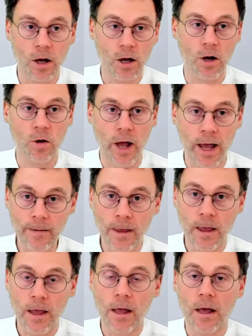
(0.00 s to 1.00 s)
Okay,
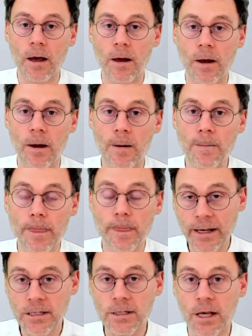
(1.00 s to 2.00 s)

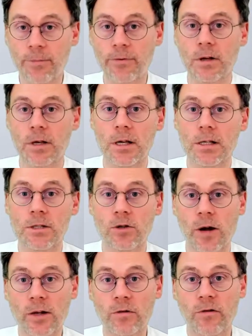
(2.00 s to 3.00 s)
next step is
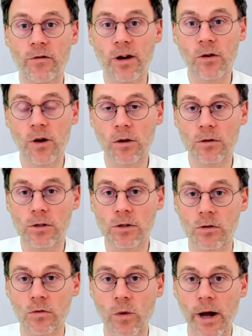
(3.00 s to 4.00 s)
trying to figure out
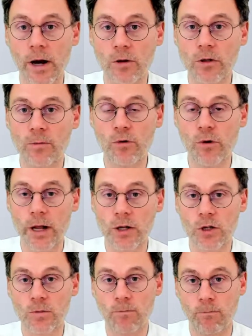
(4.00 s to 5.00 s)
where the
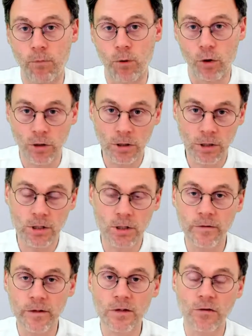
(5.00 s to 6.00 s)
branch points of
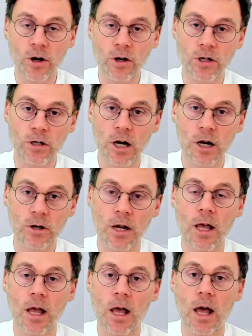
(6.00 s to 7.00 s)
this function are,
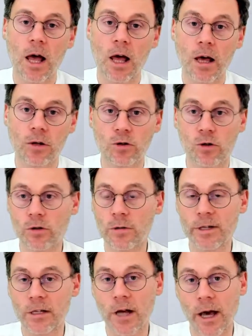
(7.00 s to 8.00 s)
draw them in
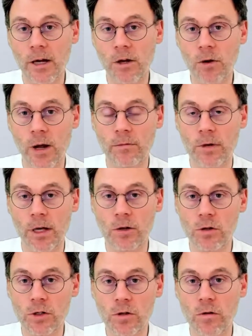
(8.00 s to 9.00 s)
a diagram, and
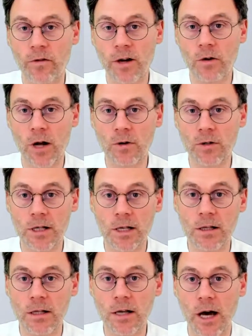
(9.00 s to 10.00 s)
also figure out in
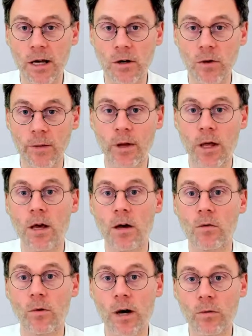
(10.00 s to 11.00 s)
that diagram
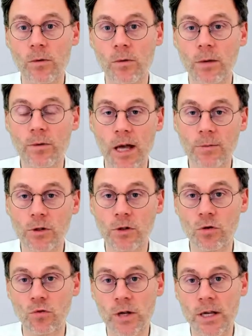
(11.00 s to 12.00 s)
where we will be able to
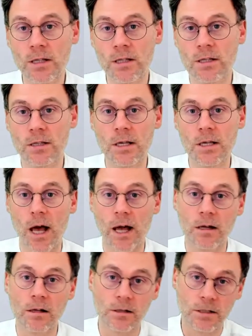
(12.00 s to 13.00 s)
read the
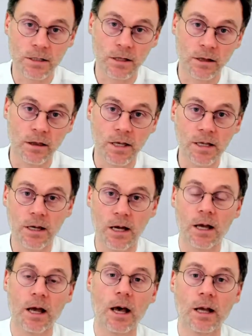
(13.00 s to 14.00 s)
angles theta
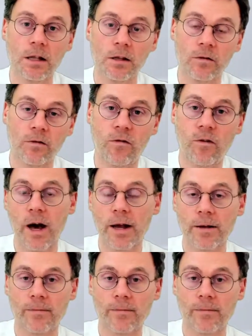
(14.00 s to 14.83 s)
and phi.